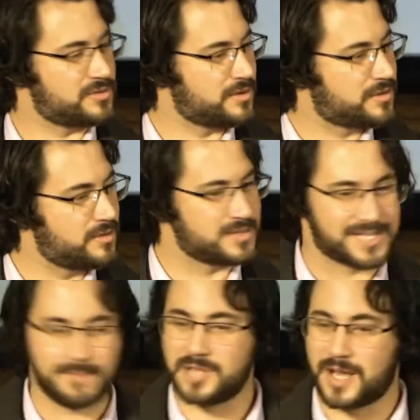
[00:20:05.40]
and thought,
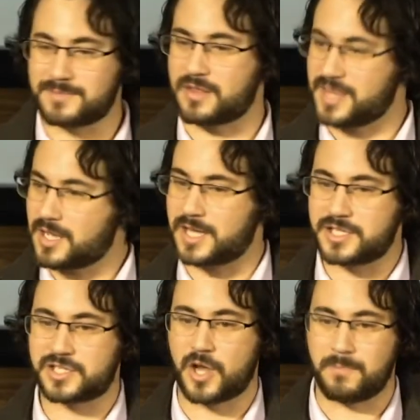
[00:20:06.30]
sometimes I think I
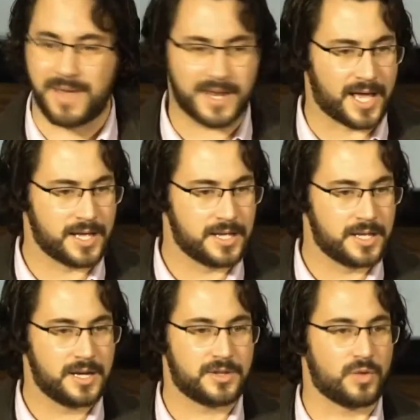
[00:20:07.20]
just know better
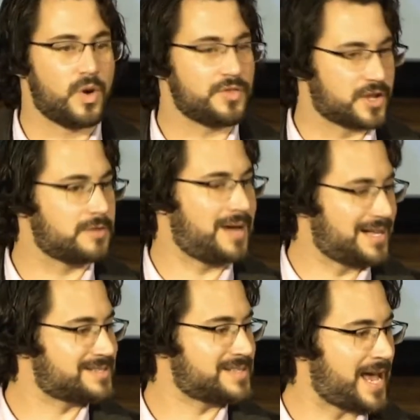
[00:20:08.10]
than what the
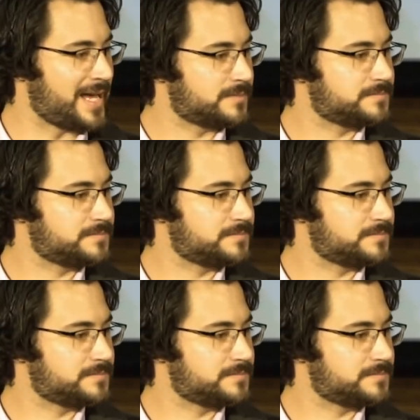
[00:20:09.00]
command's saying?